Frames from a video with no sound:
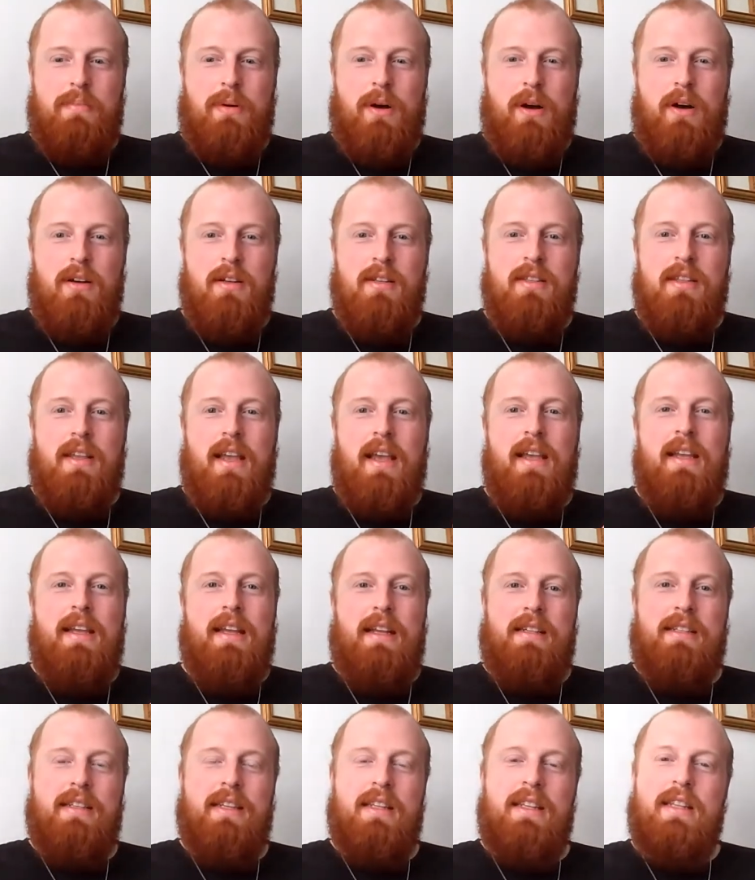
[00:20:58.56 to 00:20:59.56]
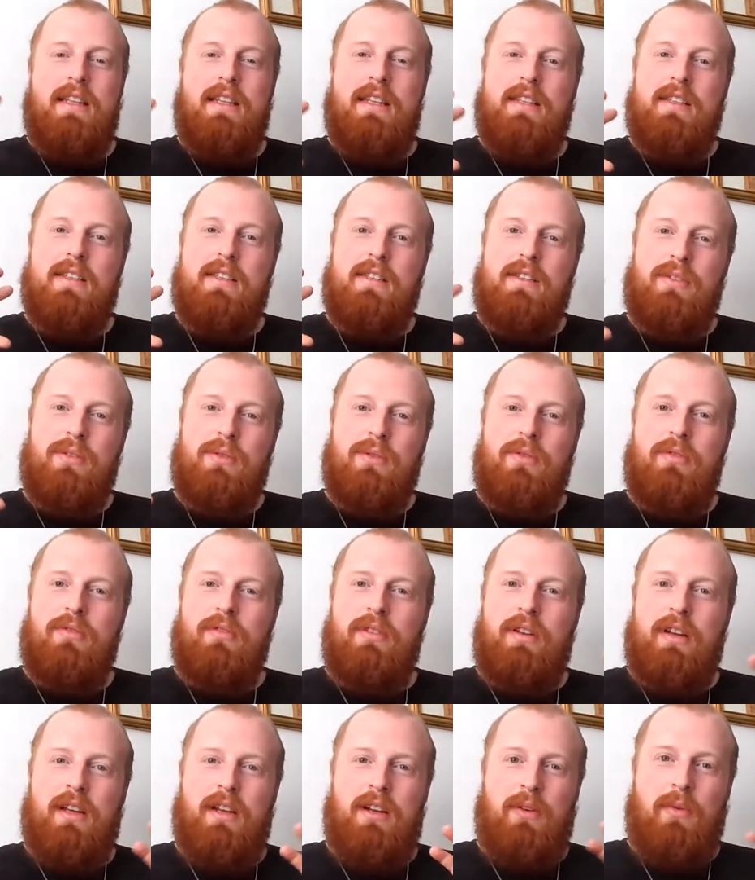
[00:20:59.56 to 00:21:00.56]
partakes in this
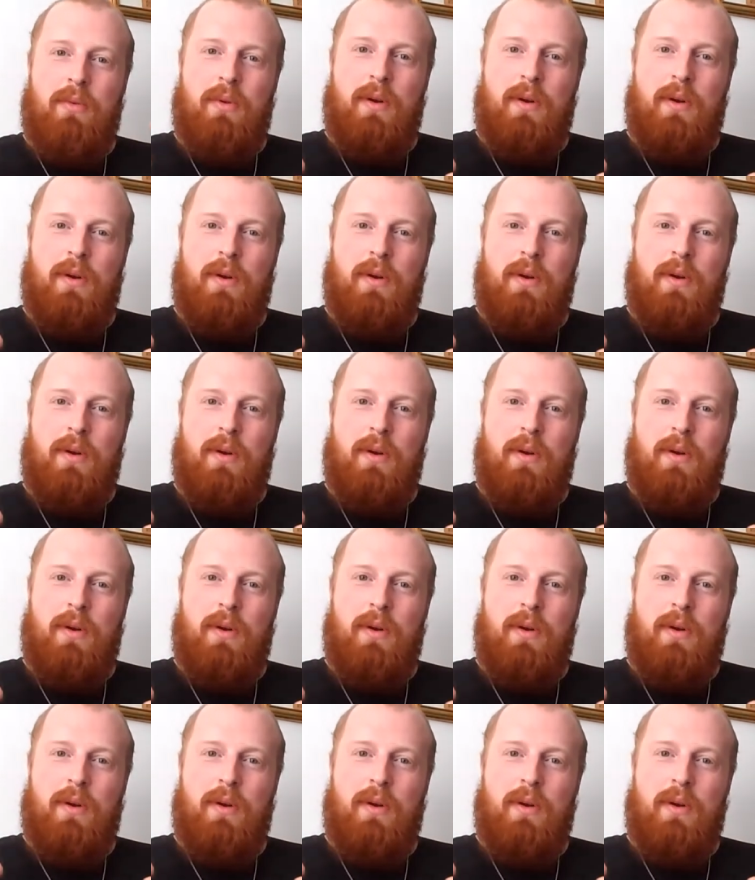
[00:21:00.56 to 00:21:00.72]
story in